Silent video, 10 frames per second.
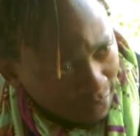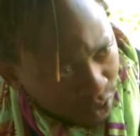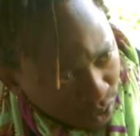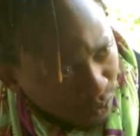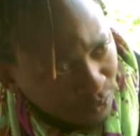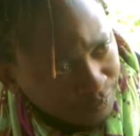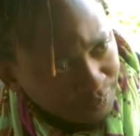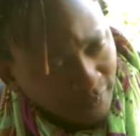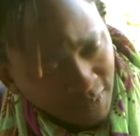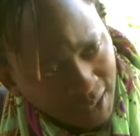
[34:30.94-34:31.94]
do
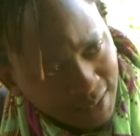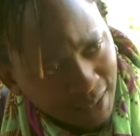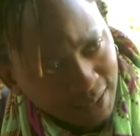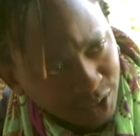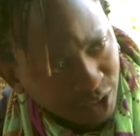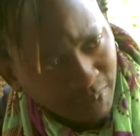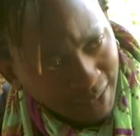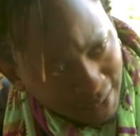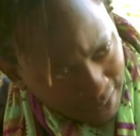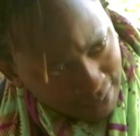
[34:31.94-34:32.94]
is let Shiba
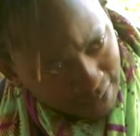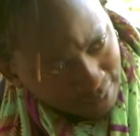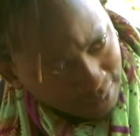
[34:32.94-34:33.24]
lead.